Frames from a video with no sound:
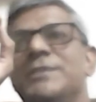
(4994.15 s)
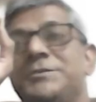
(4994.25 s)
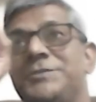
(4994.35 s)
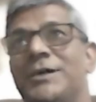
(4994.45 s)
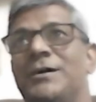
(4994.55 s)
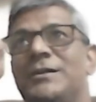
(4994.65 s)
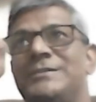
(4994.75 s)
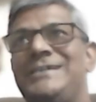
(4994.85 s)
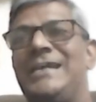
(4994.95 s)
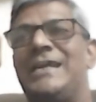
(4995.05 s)

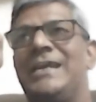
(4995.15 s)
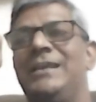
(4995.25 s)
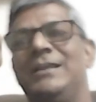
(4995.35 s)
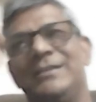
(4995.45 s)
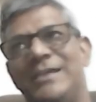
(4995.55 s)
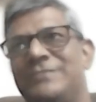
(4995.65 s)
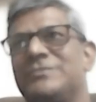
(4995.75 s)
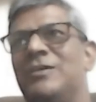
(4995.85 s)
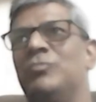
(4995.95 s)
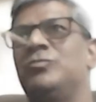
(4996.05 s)
The T again, that
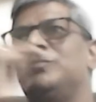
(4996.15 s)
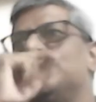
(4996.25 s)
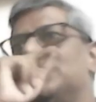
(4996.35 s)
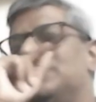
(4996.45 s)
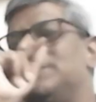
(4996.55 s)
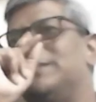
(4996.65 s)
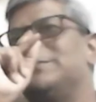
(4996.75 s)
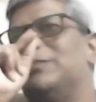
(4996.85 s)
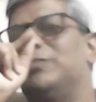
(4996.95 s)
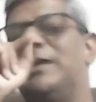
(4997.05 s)

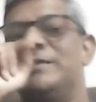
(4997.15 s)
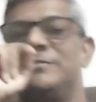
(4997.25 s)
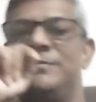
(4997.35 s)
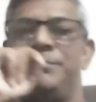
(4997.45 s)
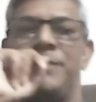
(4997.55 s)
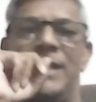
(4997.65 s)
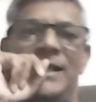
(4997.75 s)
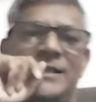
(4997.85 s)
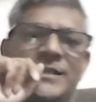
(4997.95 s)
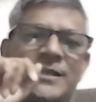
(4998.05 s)
sound gets
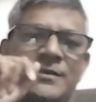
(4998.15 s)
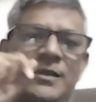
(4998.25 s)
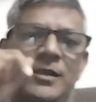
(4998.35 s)
elided.